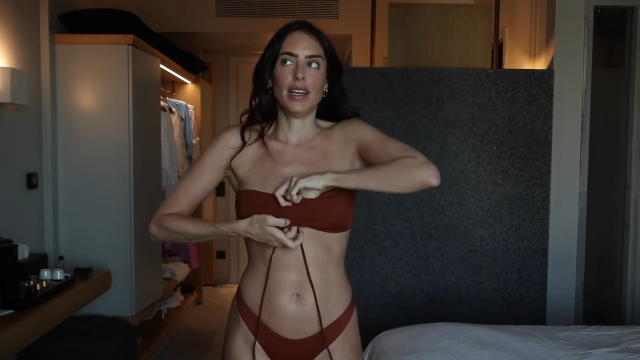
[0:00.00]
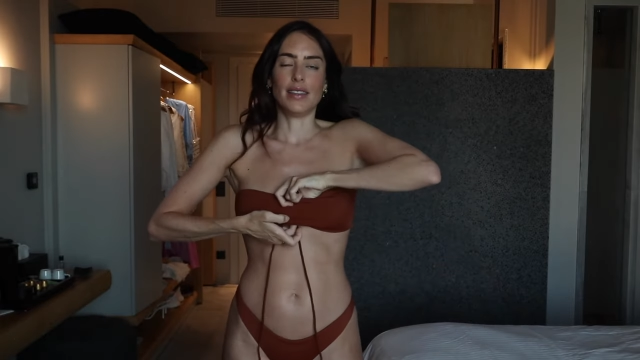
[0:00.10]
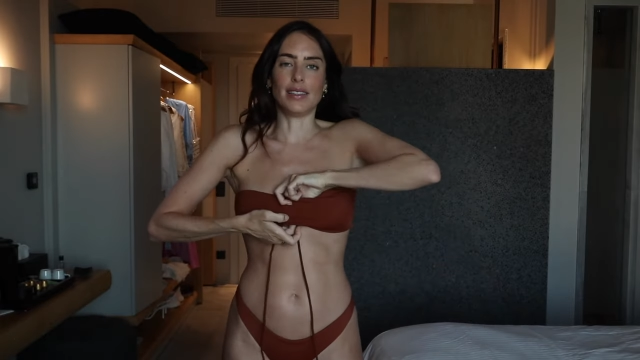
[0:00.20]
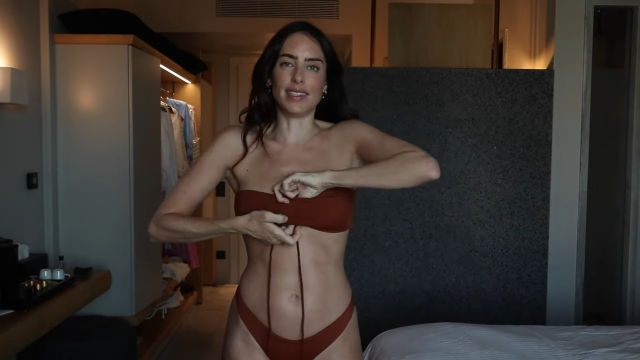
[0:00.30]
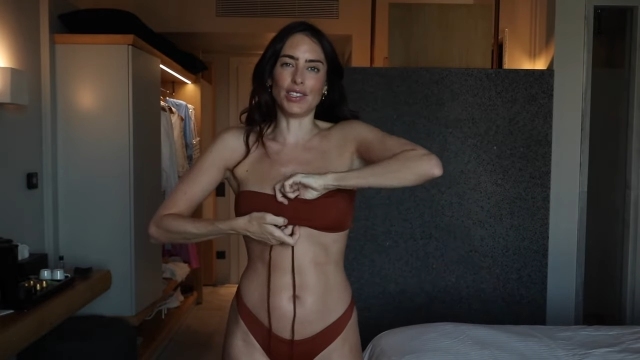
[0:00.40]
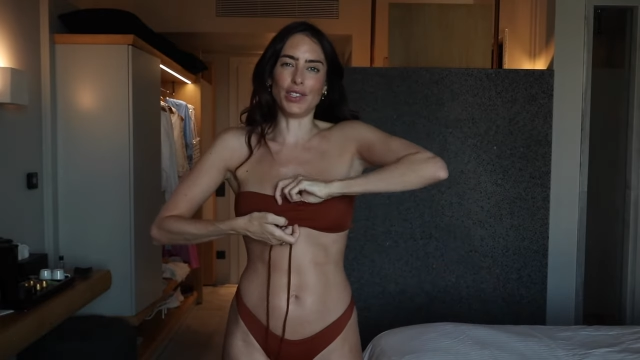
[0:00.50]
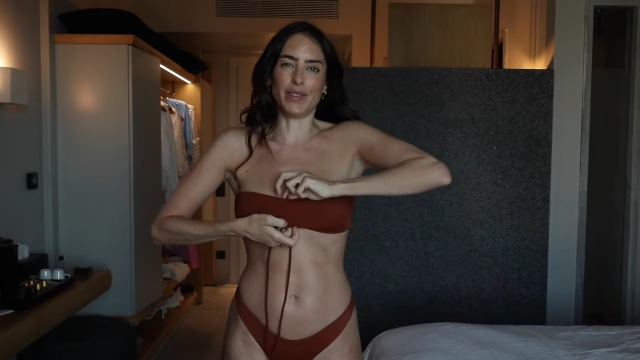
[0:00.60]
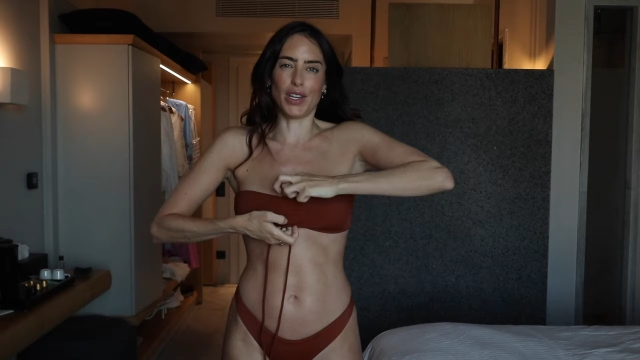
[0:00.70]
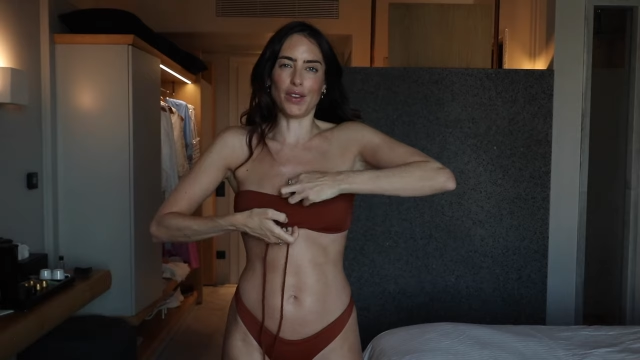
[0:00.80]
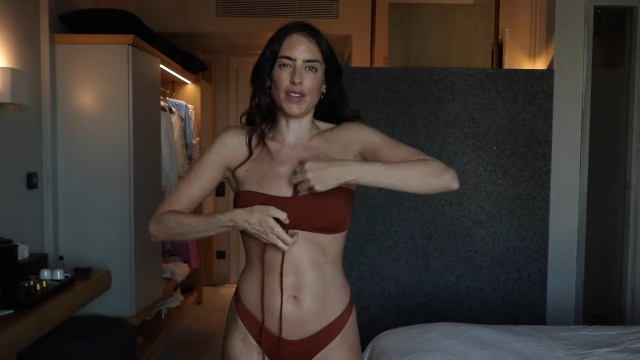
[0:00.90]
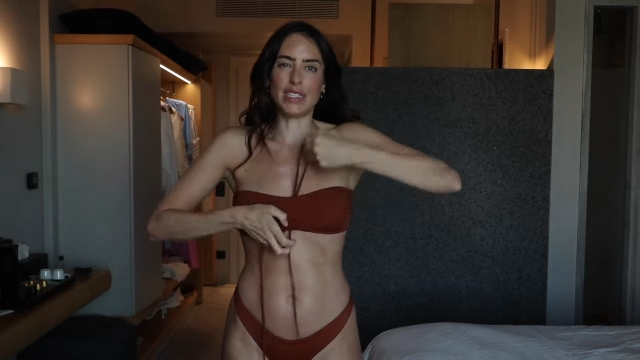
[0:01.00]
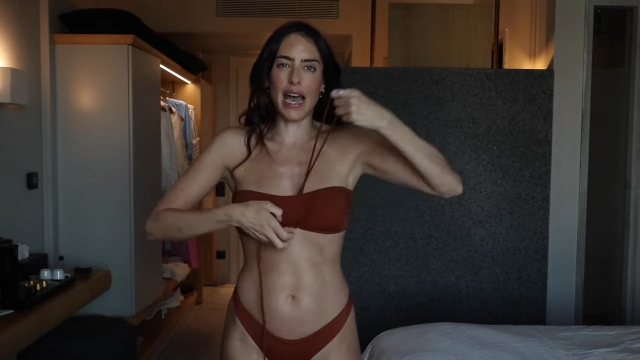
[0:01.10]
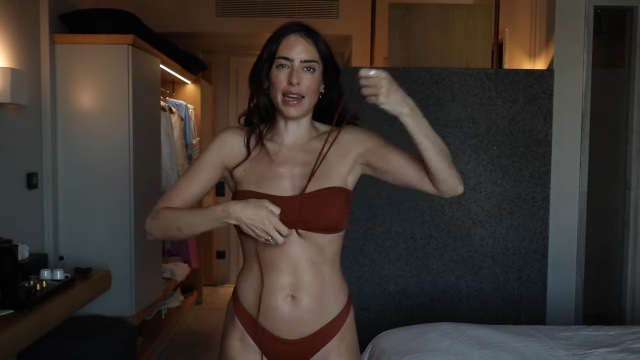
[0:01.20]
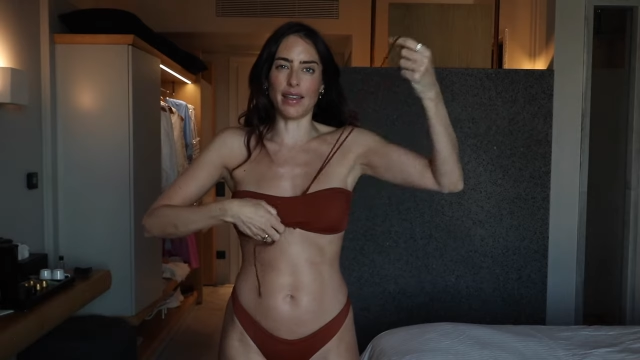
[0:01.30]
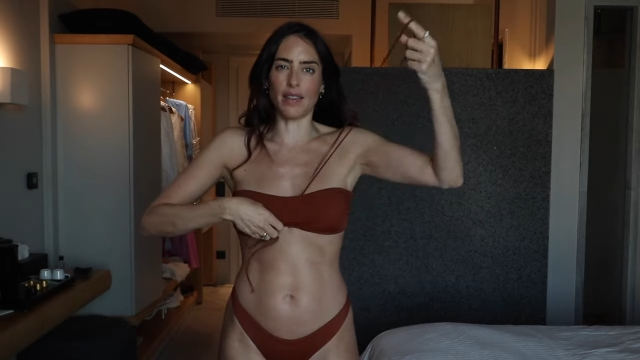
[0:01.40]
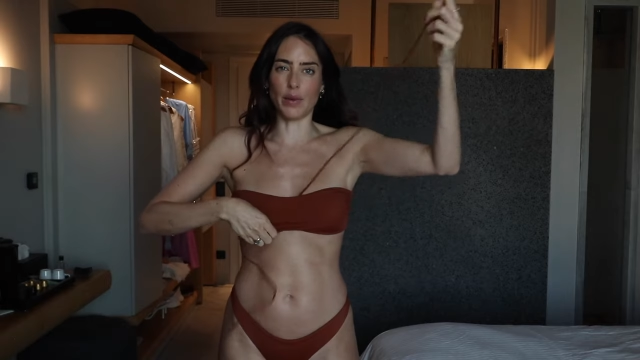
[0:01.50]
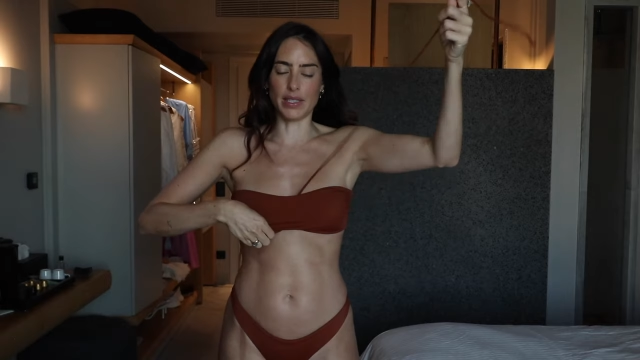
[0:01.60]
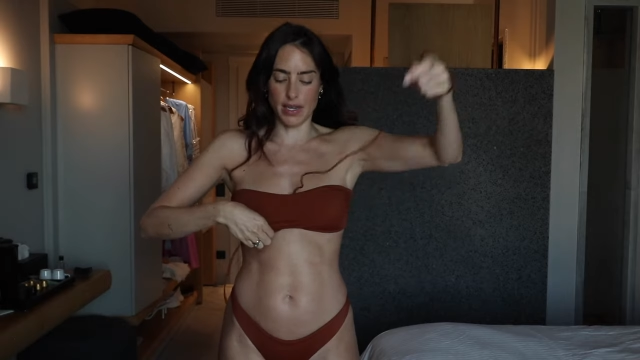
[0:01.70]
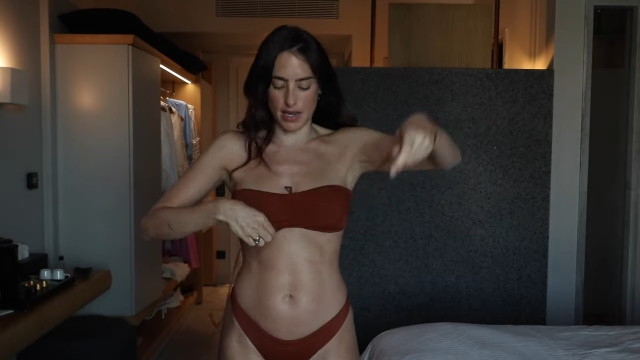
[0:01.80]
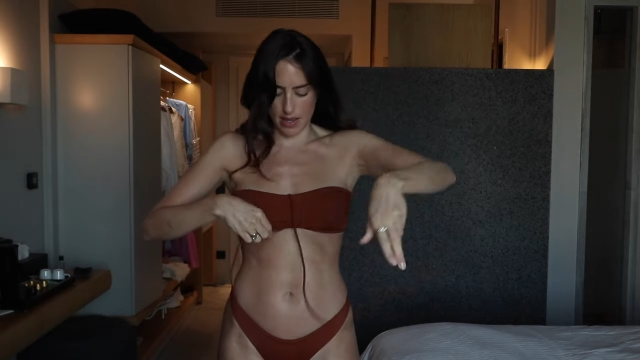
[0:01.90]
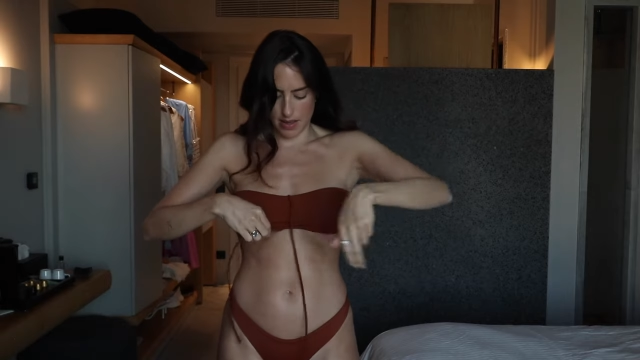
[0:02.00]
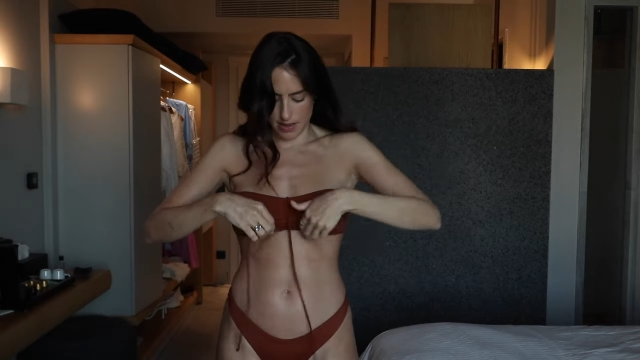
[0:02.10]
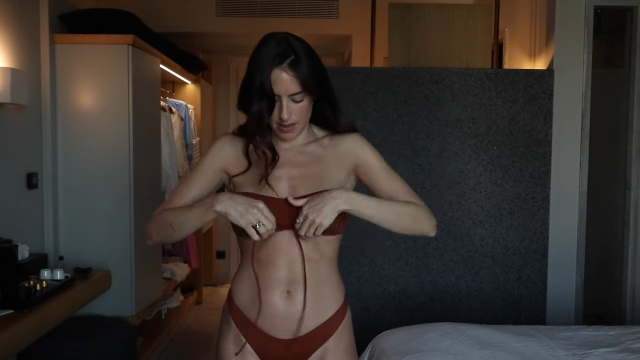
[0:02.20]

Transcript: This is actually really good for tanning though, isn't it?